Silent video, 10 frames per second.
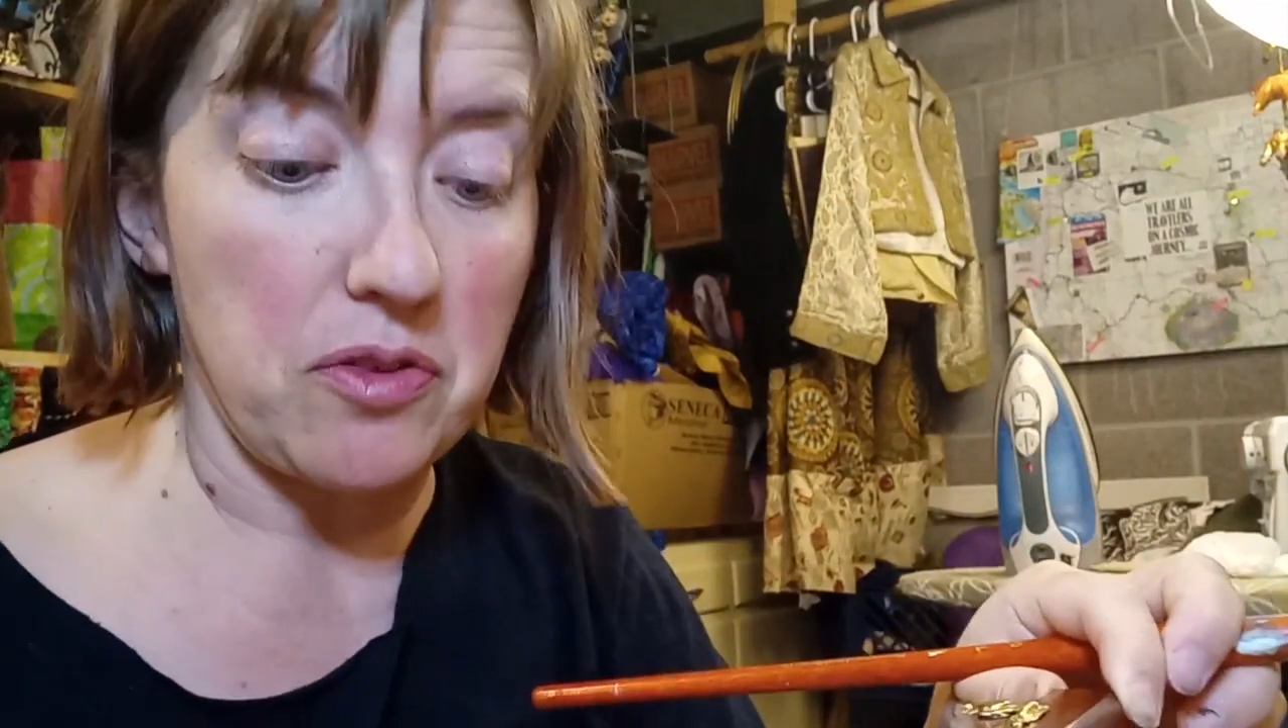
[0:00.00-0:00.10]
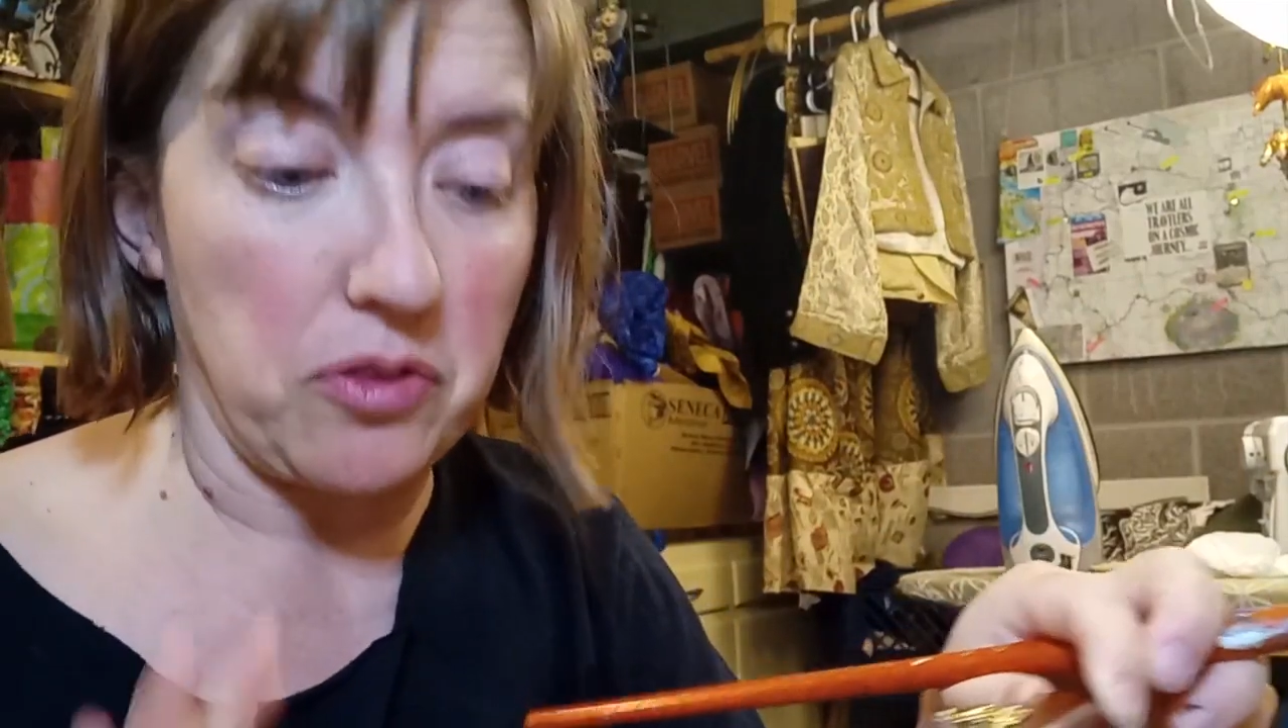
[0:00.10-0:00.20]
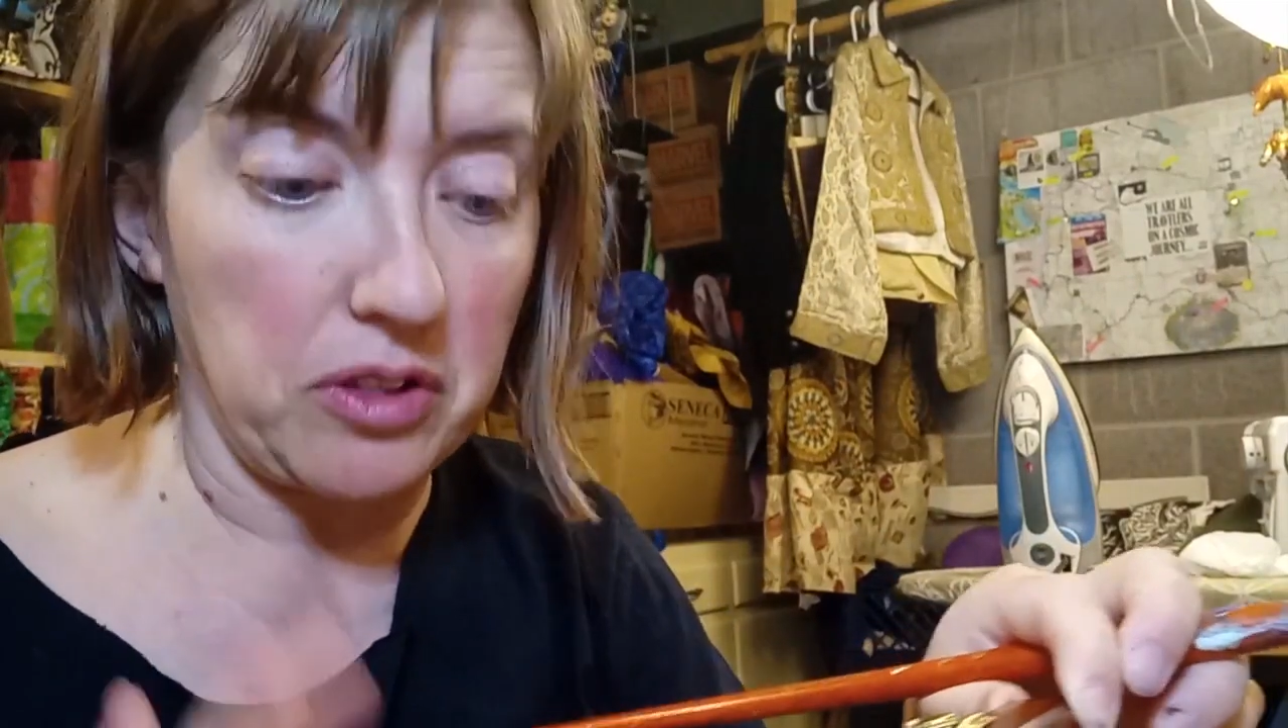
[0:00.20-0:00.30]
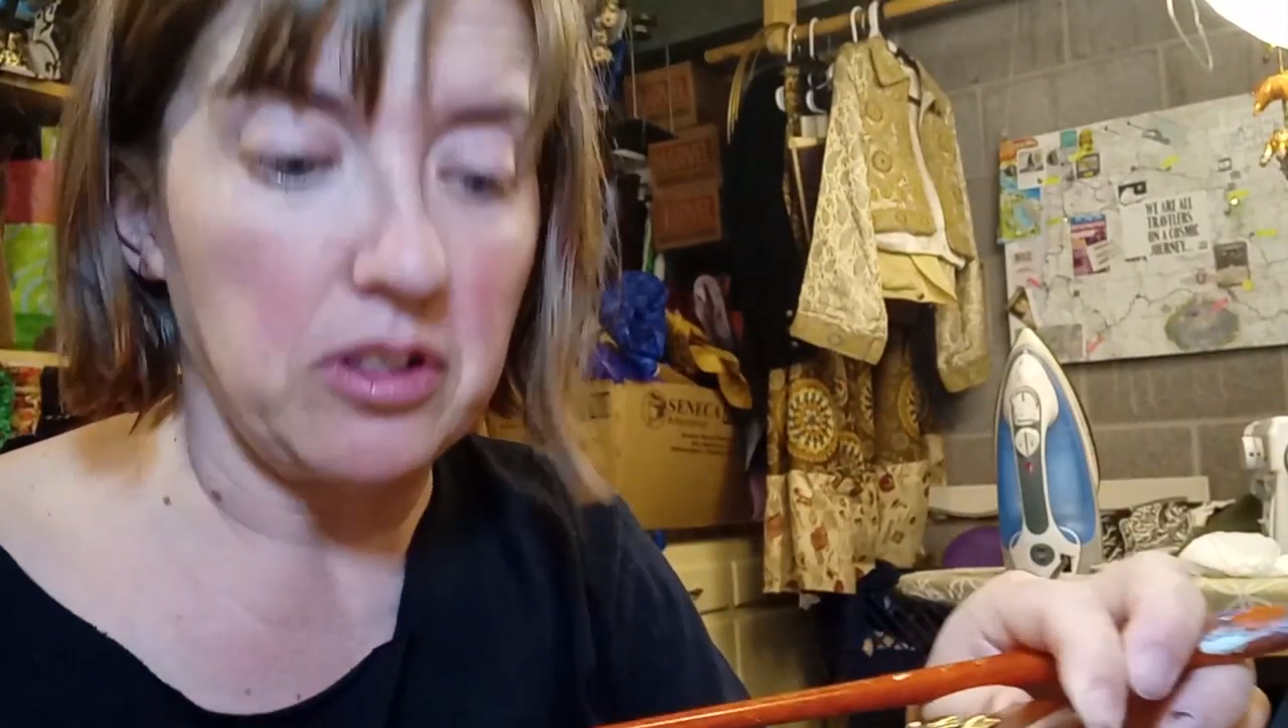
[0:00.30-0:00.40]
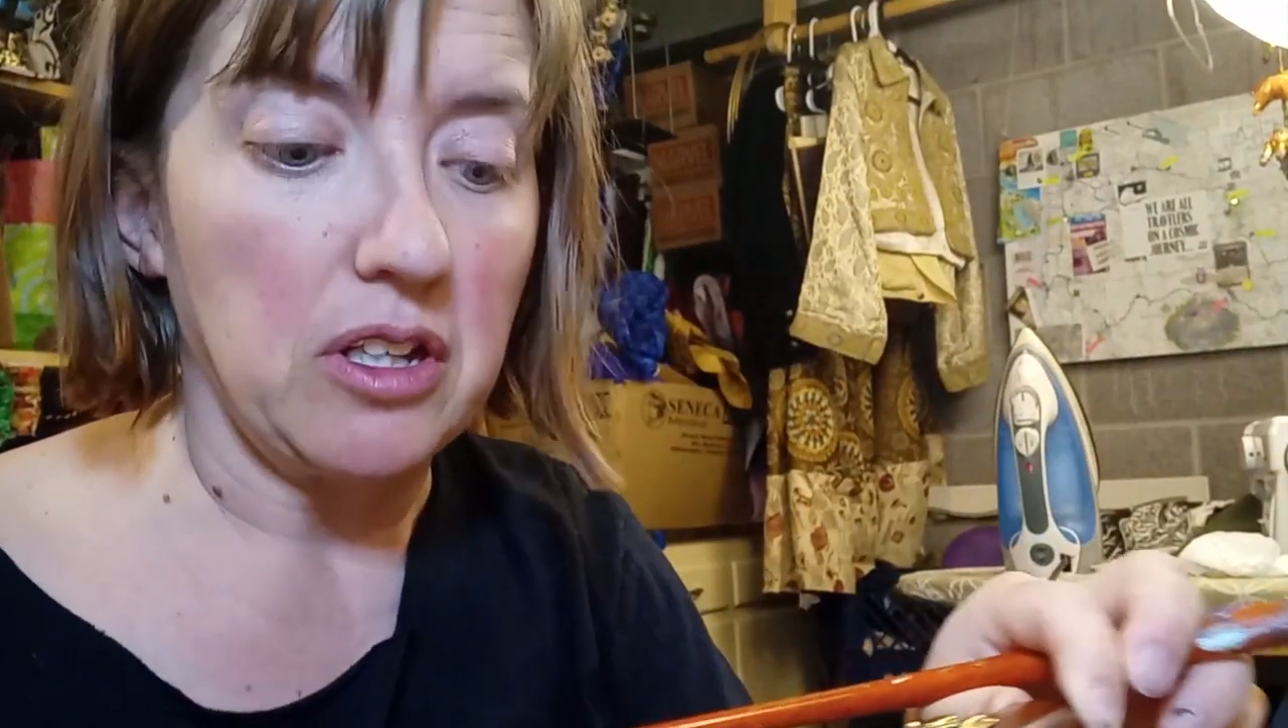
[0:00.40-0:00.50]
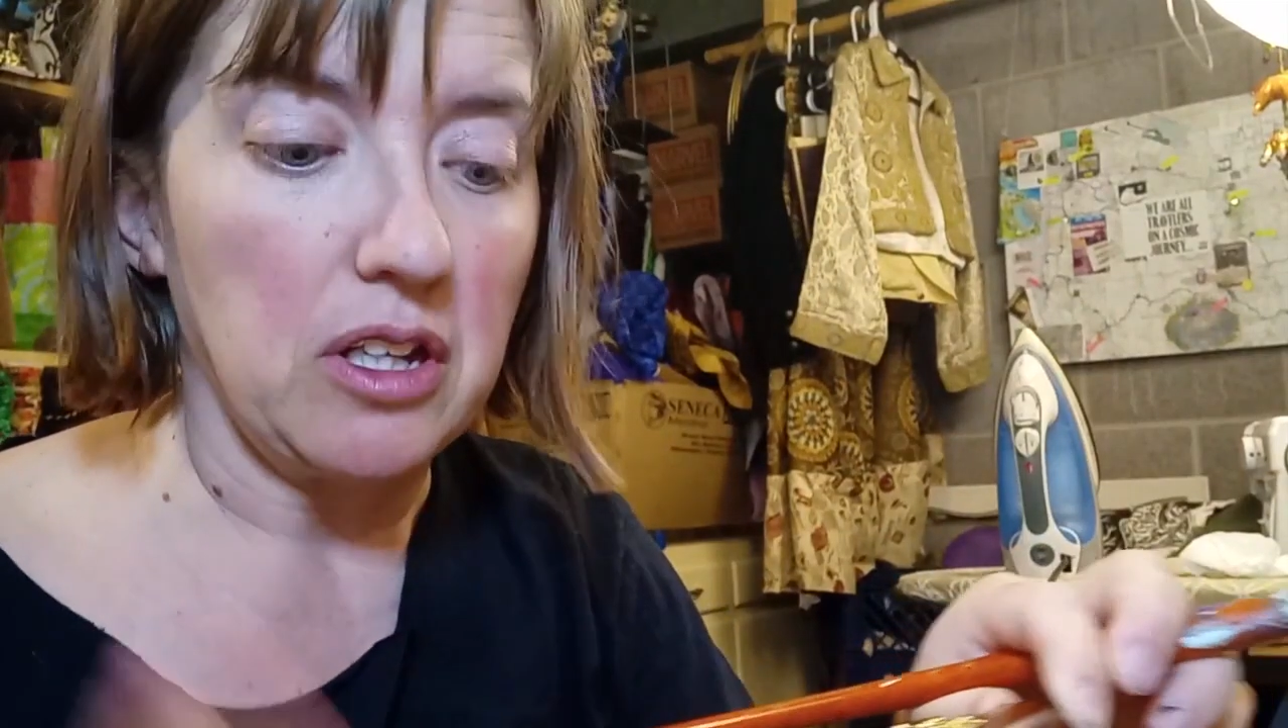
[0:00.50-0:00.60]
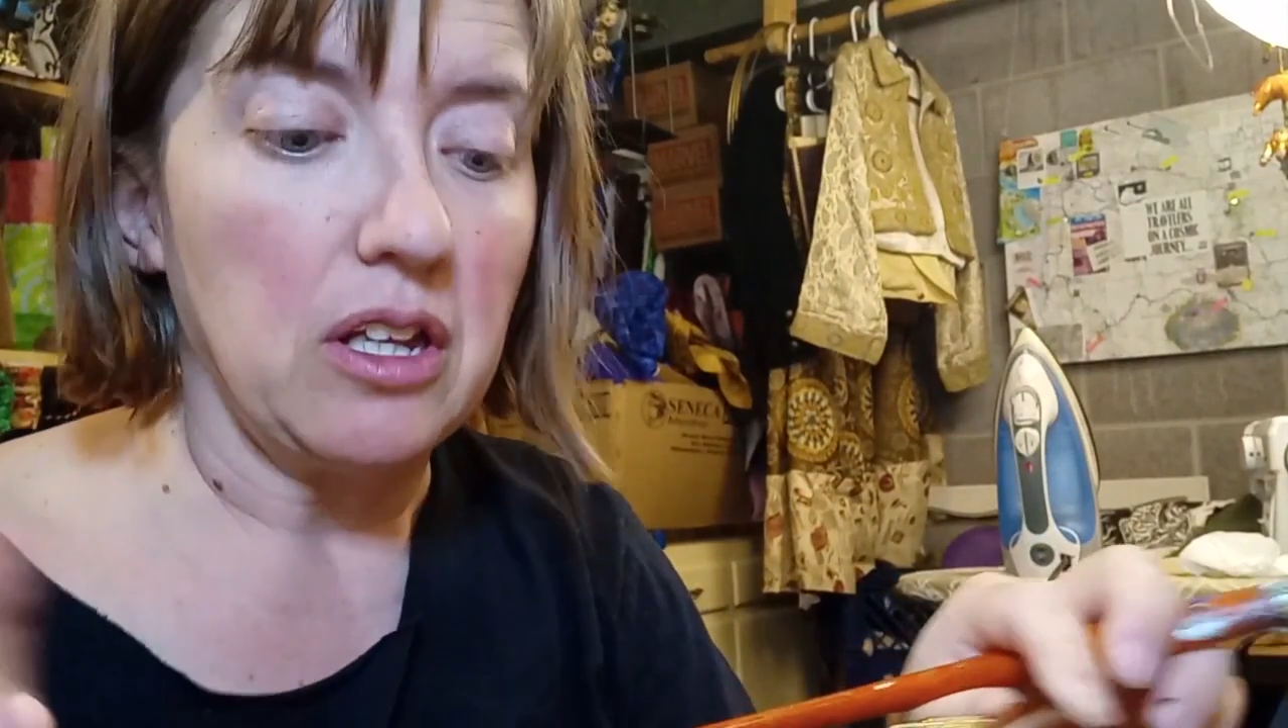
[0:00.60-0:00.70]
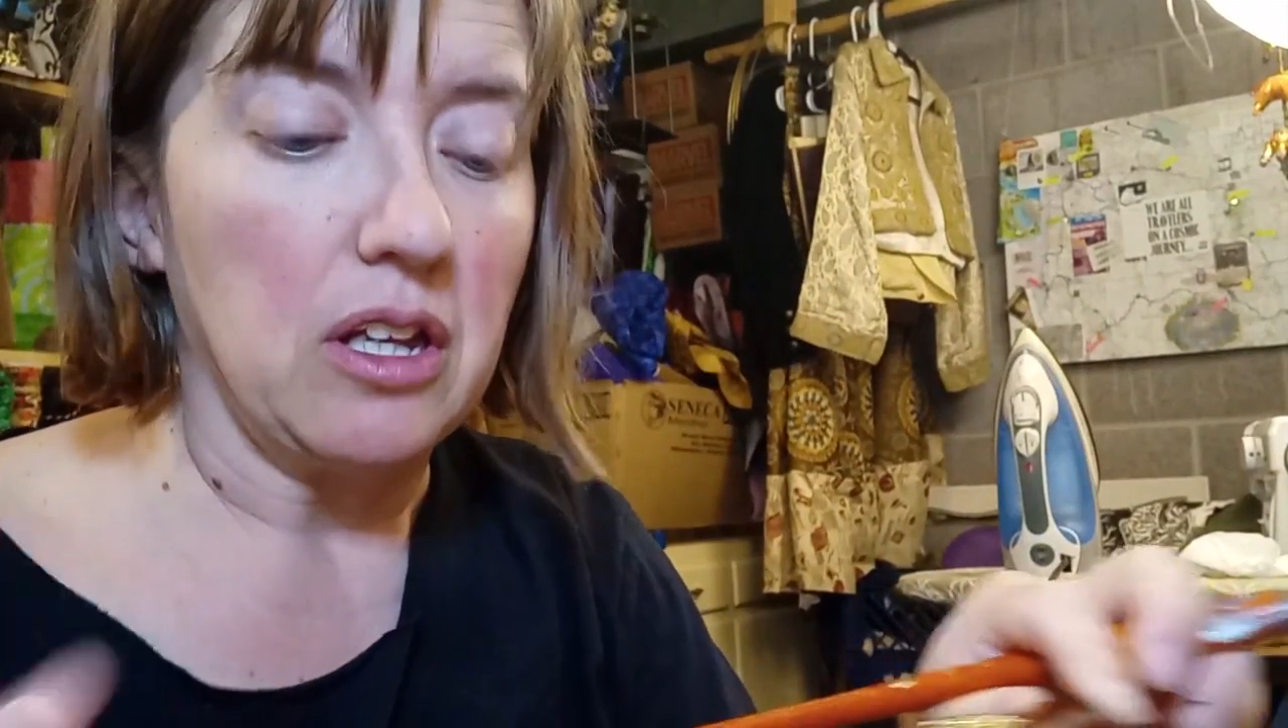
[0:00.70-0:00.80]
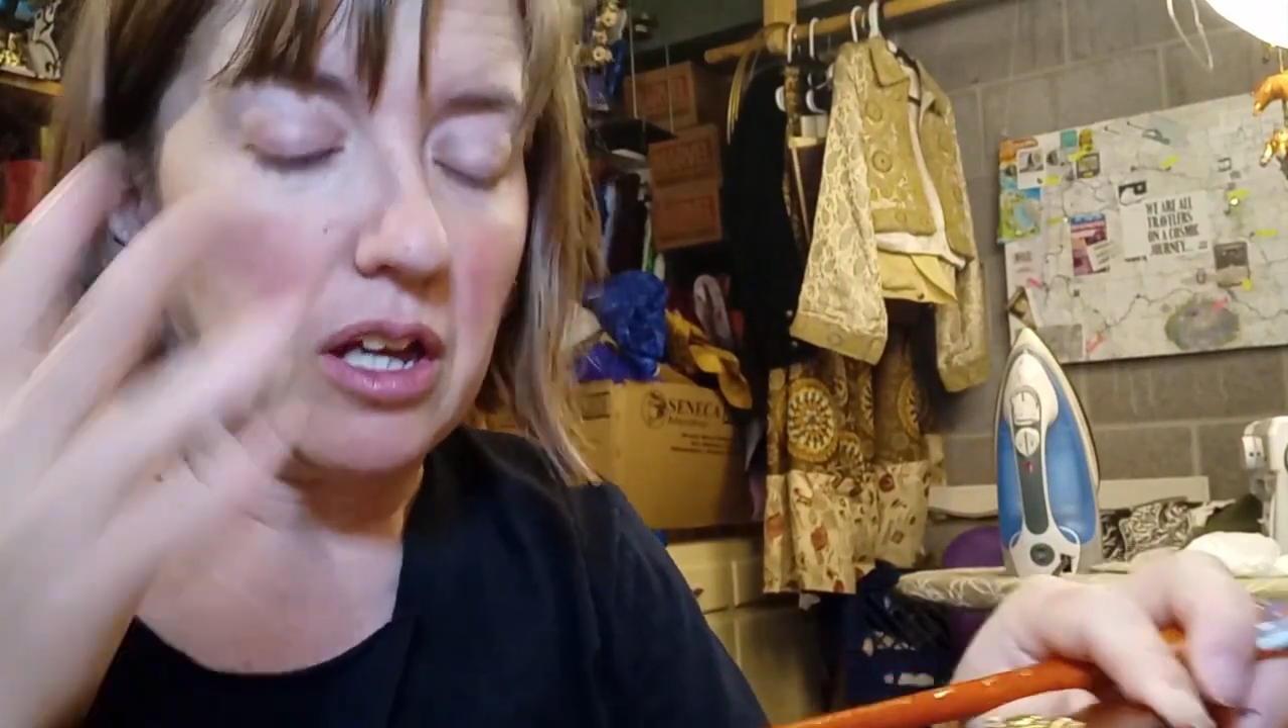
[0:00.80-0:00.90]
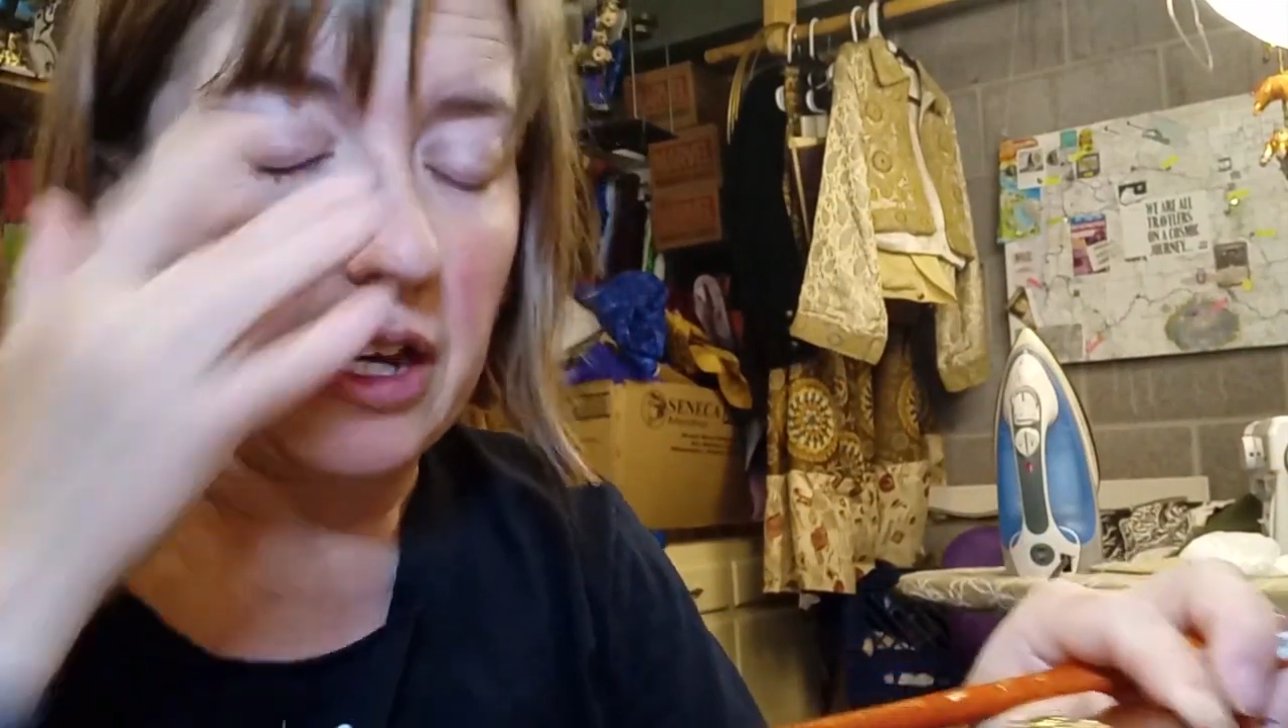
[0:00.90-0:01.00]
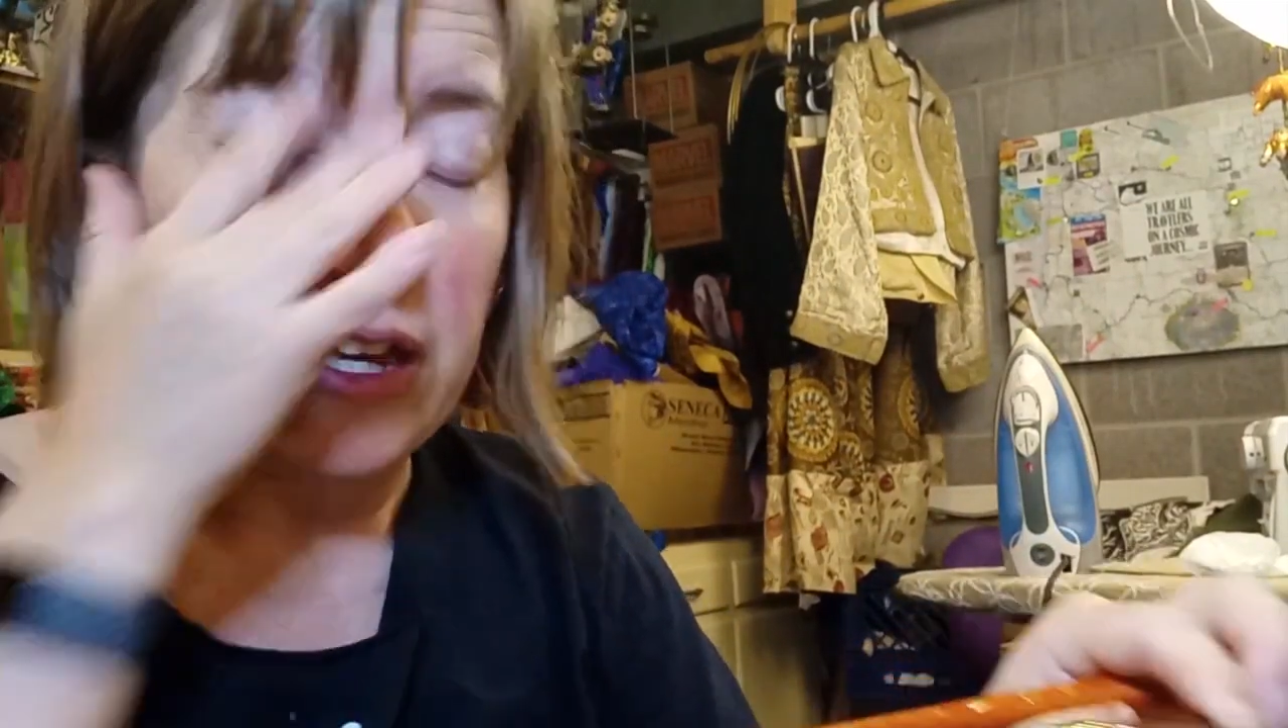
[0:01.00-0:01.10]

So I